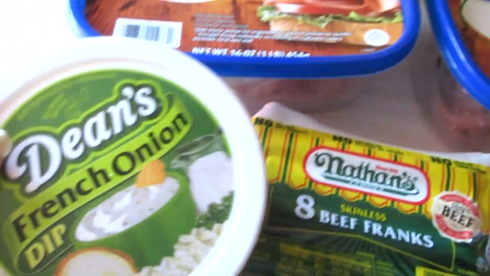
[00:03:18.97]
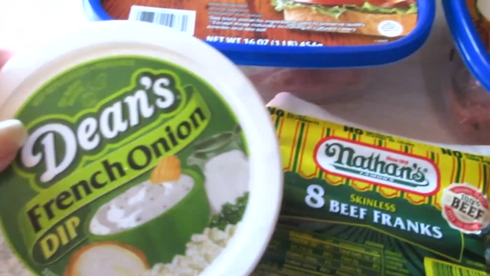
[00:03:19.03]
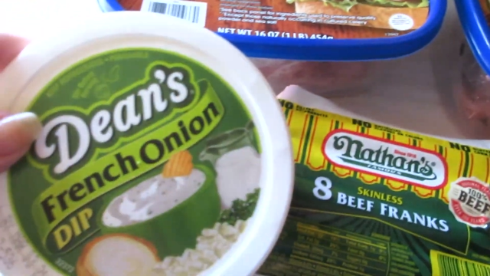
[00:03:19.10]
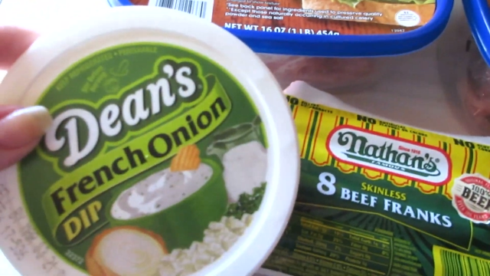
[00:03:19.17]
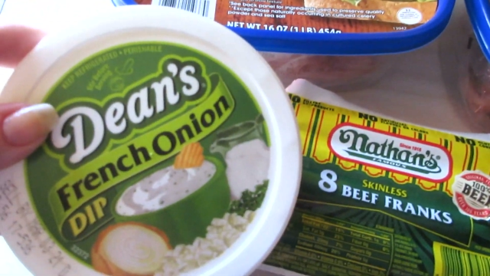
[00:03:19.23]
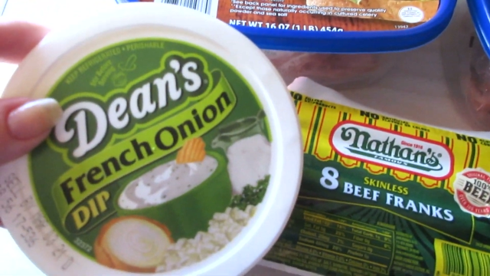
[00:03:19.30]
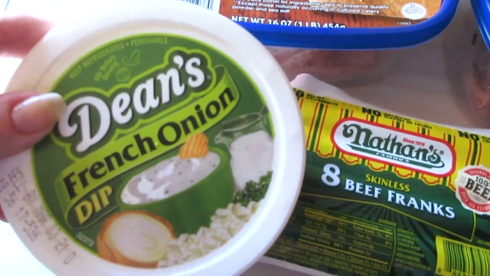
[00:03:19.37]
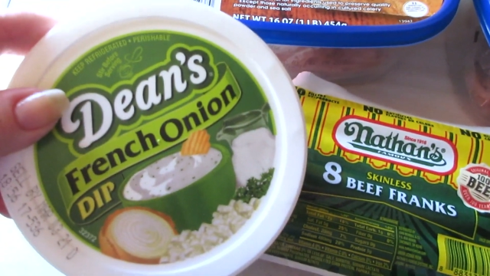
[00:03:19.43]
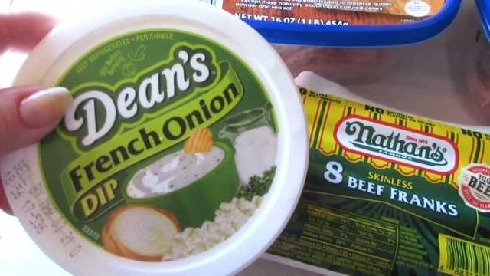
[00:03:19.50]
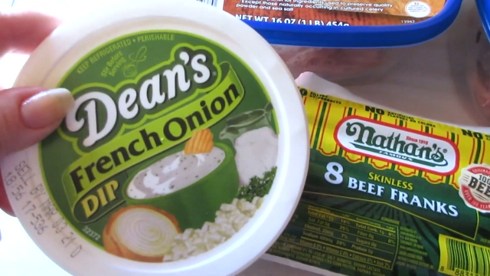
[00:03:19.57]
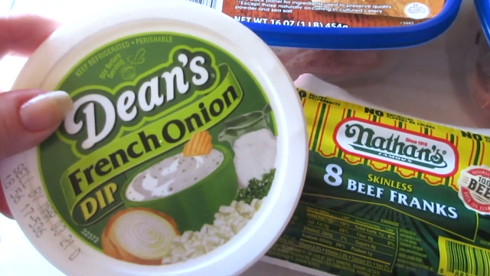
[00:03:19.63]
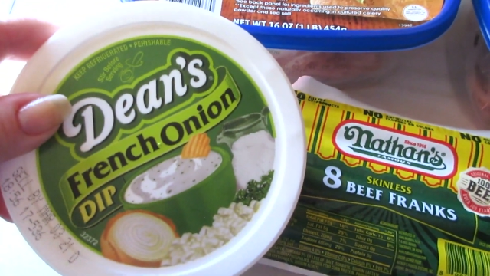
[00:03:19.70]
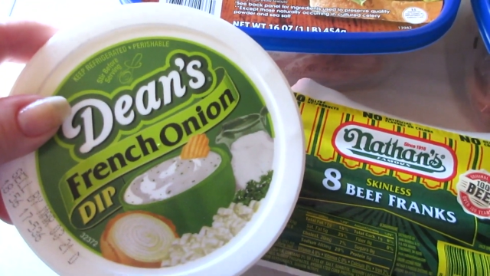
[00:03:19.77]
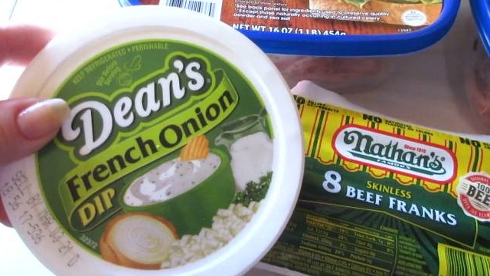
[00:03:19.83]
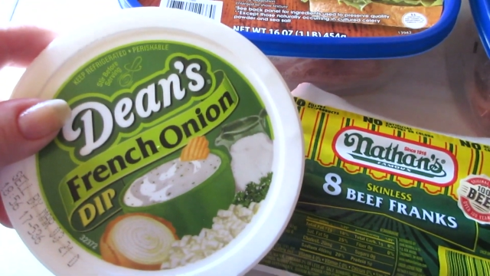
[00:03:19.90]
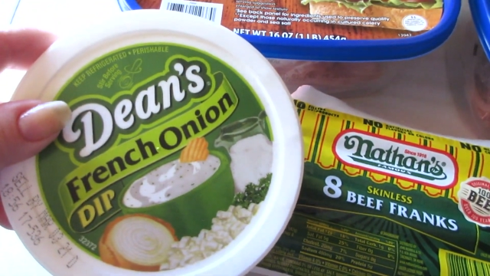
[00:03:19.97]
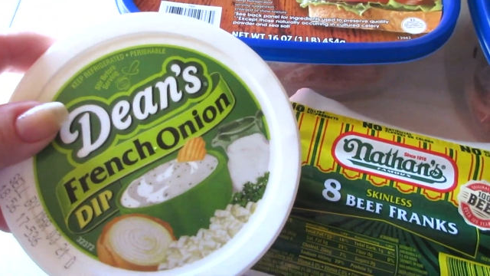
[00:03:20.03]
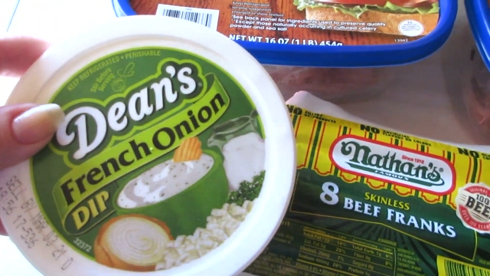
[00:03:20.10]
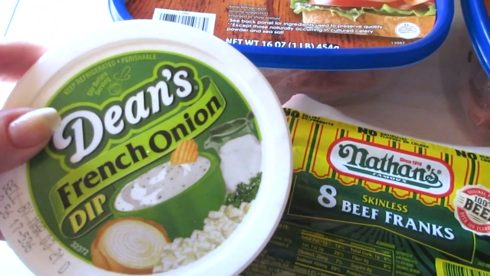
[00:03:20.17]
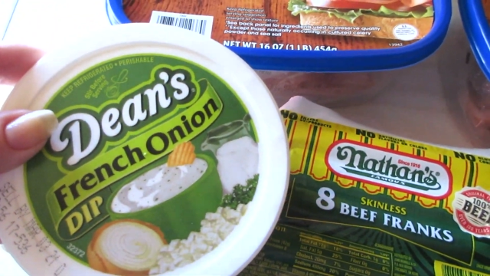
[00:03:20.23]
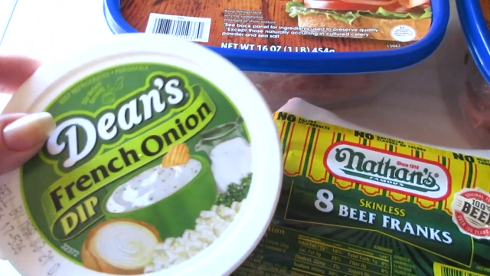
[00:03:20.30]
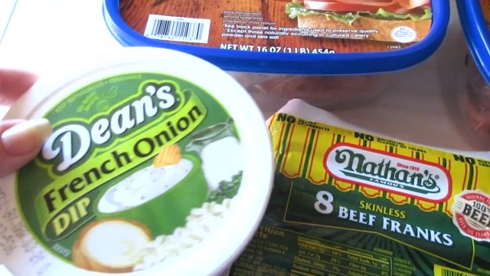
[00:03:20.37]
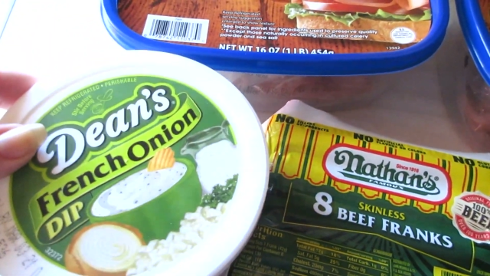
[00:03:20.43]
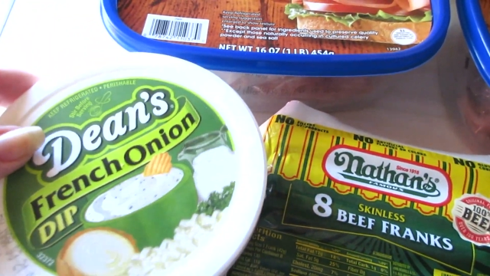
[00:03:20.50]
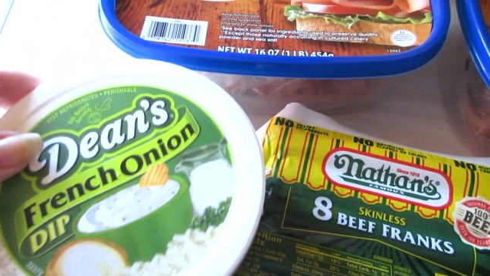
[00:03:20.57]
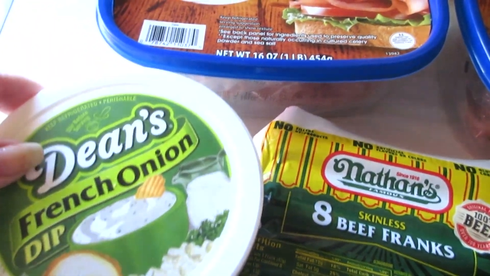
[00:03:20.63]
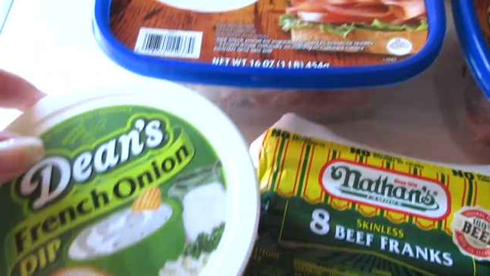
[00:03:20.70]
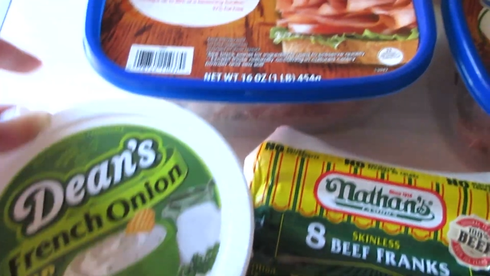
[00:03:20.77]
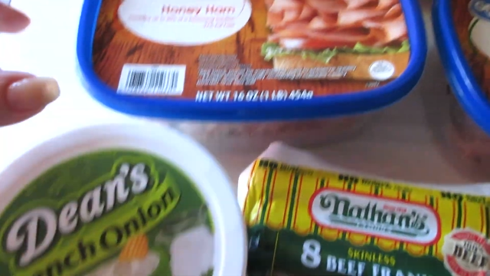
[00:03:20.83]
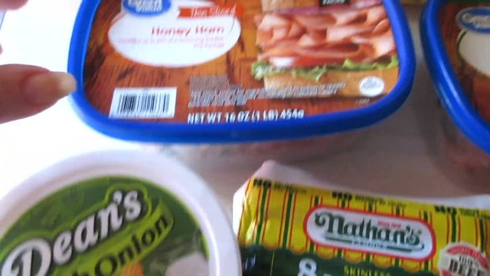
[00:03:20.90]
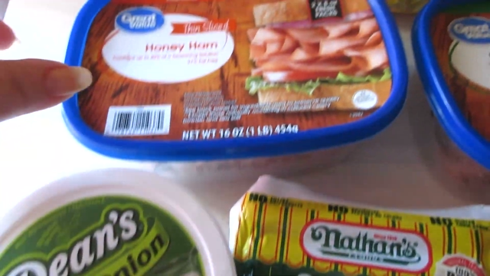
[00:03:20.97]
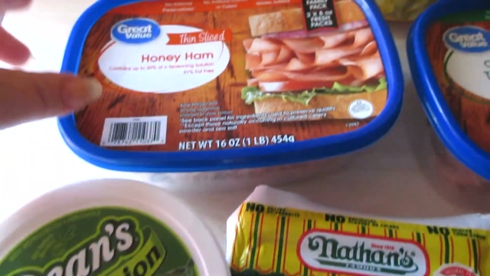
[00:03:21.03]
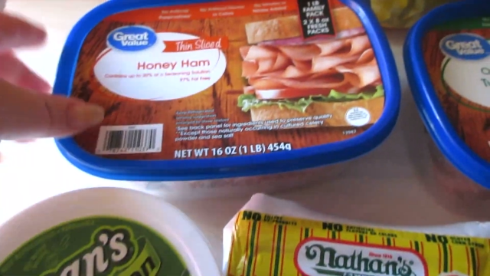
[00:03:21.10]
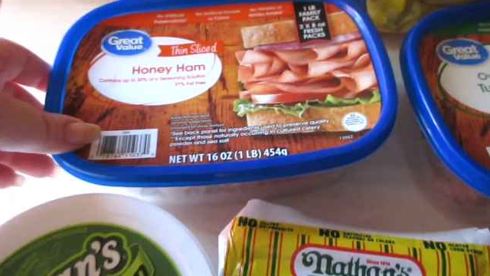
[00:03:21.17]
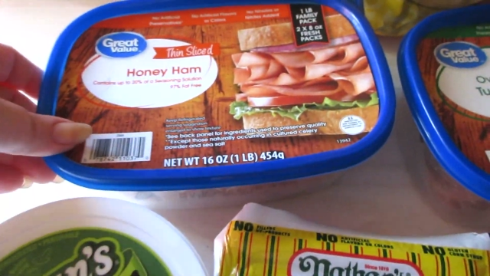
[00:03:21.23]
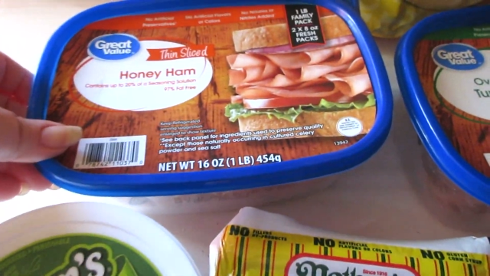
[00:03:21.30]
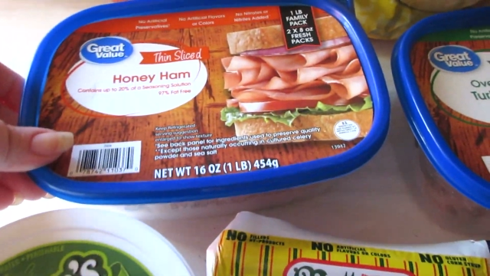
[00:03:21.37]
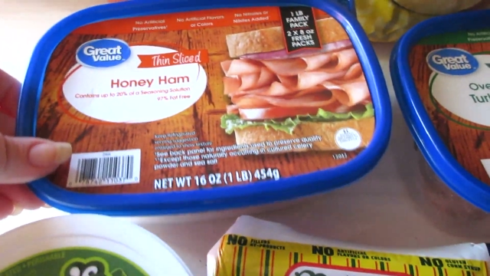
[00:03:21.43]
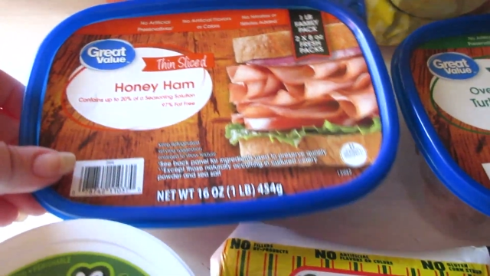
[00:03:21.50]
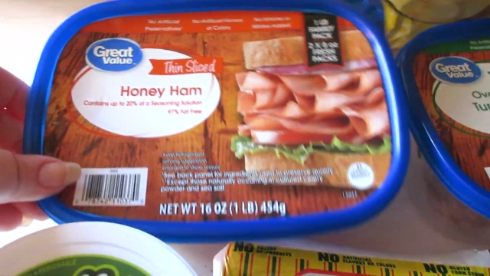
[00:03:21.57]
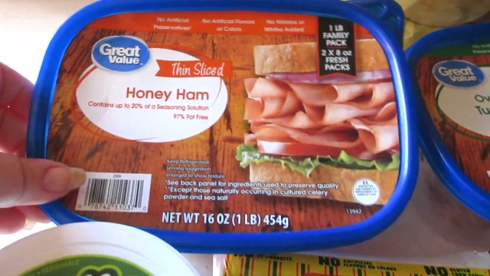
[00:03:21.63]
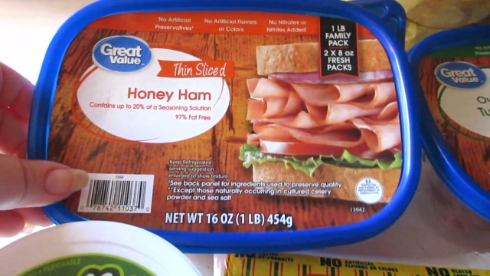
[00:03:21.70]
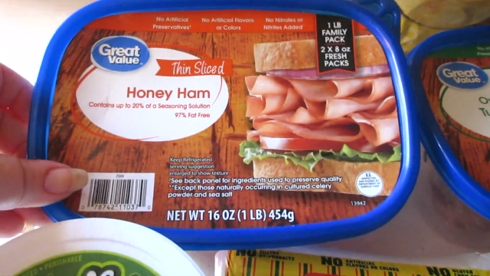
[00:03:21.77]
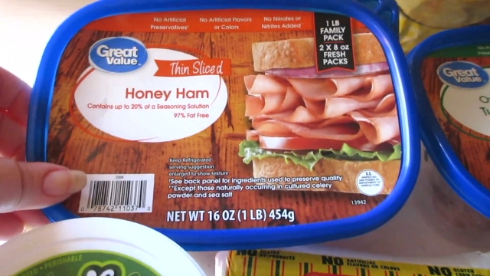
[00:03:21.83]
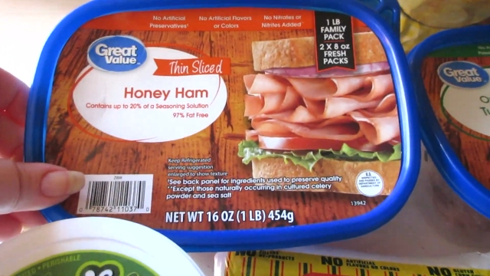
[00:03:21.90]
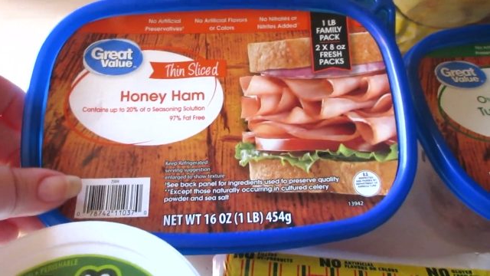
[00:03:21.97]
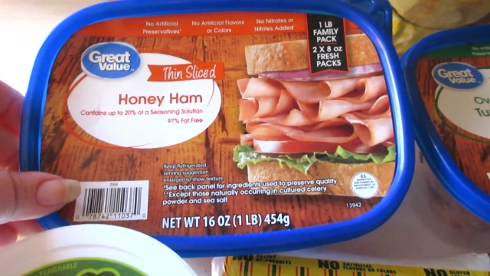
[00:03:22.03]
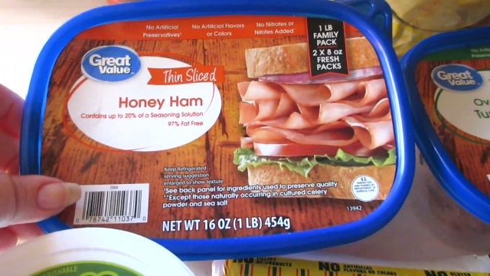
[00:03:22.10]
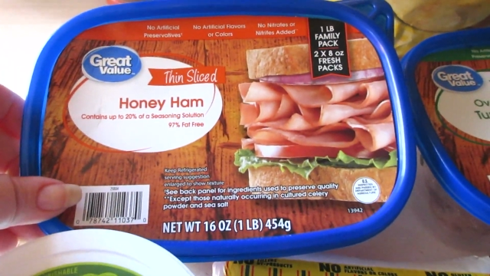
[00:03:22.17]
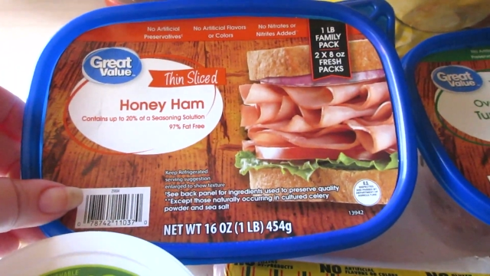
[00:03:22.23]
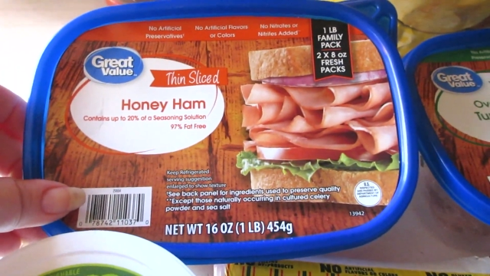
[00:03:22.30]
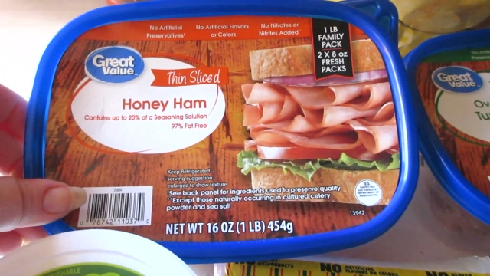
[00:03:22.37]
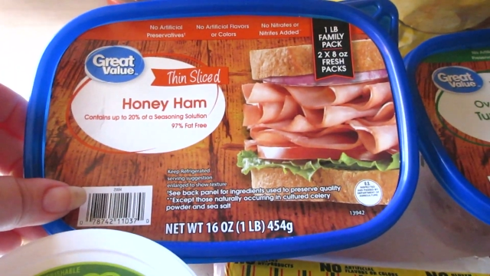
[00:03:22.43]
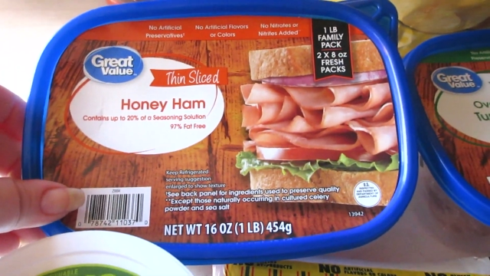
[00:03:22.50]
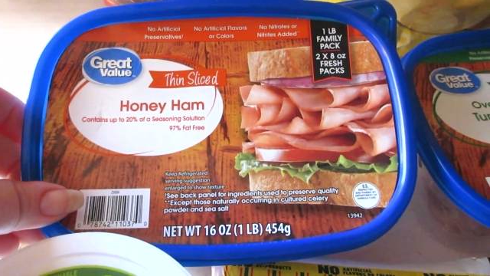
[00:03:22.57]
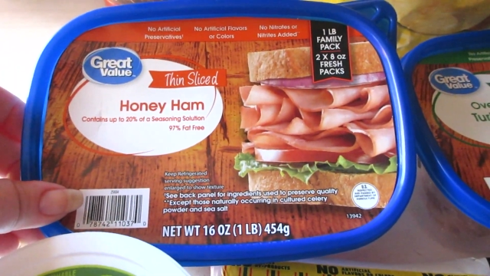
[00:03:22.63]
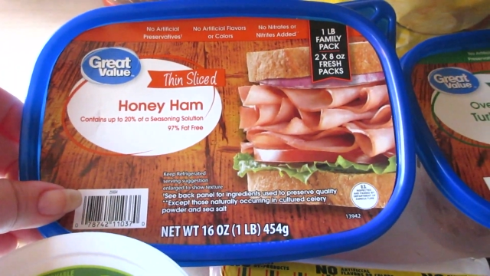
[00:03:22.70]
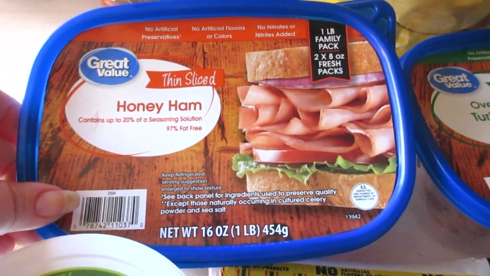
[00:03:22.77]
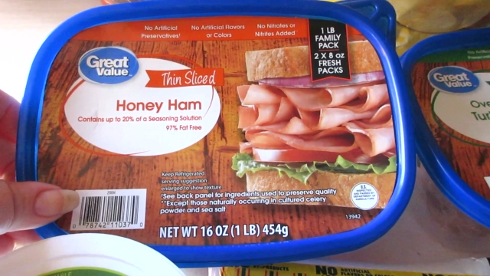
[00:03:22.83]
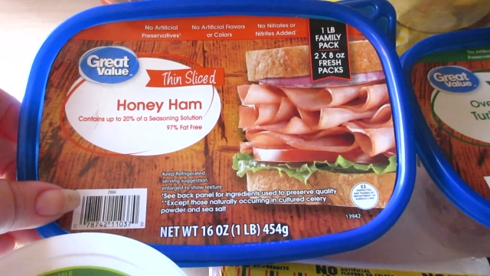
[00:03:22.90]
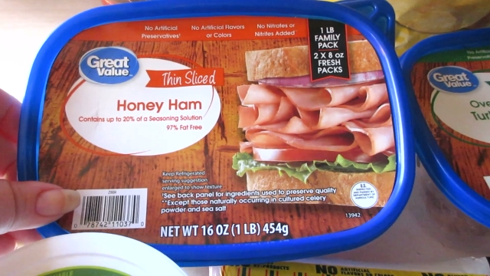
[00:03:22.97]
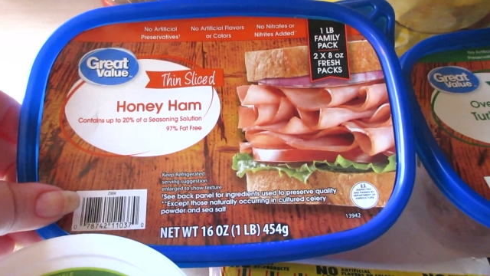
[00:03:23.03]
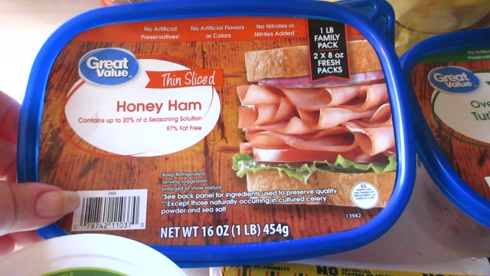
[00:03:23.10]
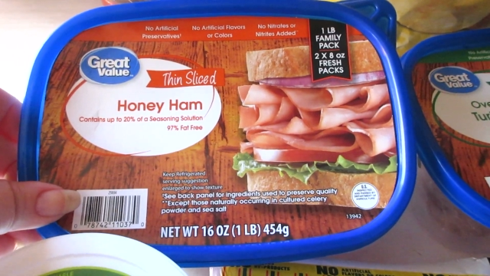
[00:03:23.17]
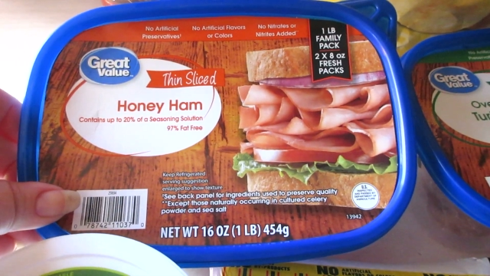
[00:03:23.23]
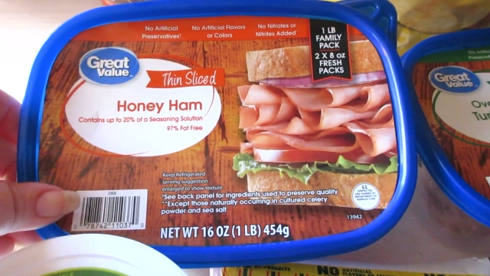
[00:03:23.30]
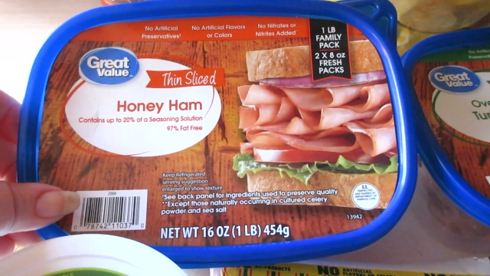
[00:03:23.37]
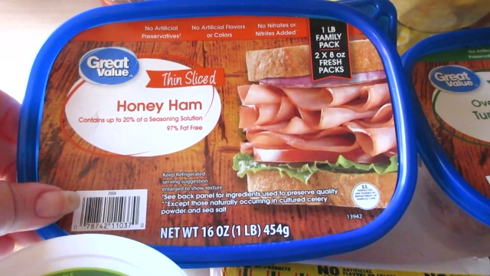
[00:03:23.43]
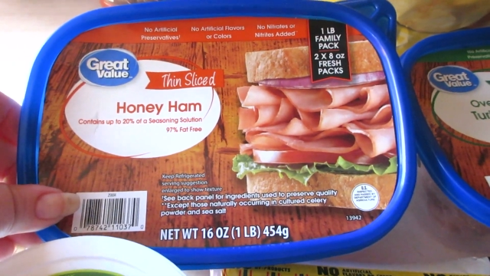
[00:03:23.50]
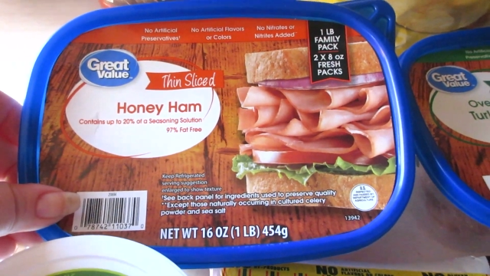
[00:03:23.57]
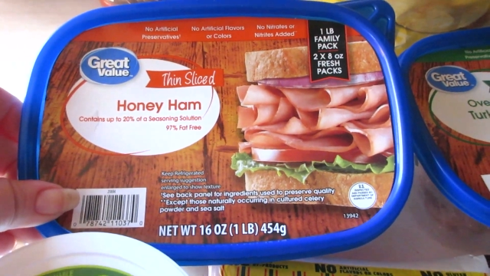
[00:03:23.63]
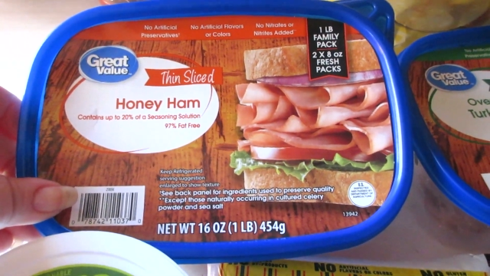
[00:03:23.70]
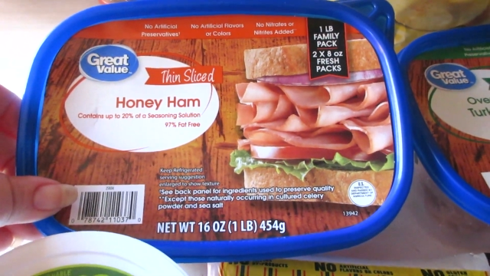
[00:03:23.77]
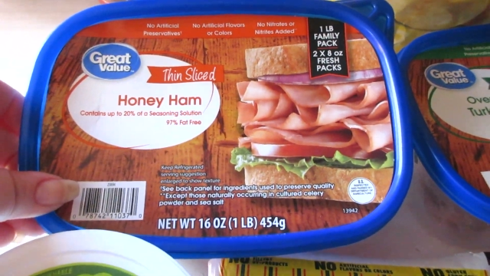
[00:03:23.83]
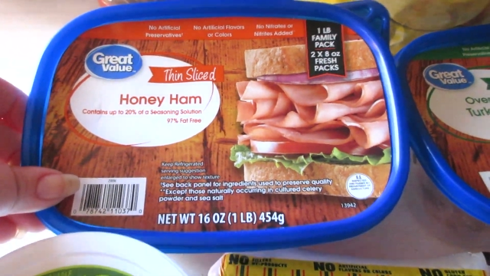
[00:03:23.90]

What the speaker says: (no speaker visible)